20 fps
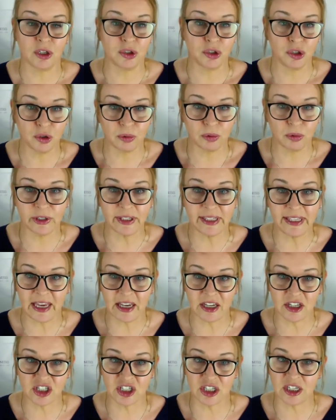you want to
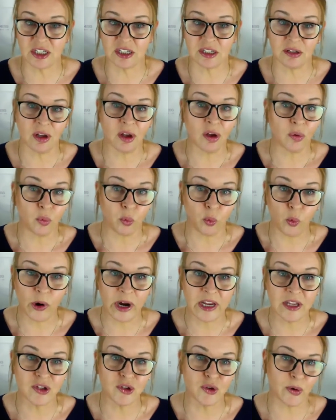cash in
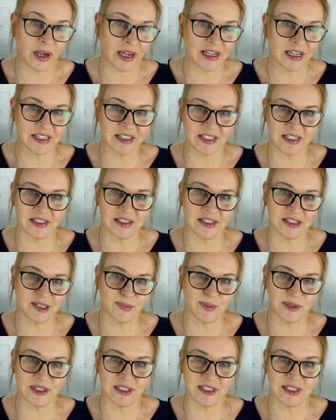when you exit this
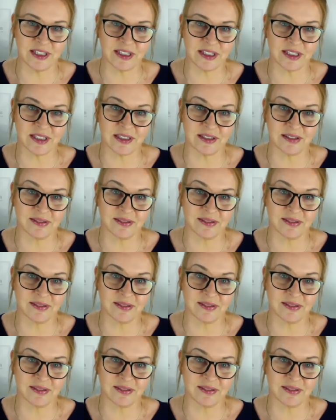business.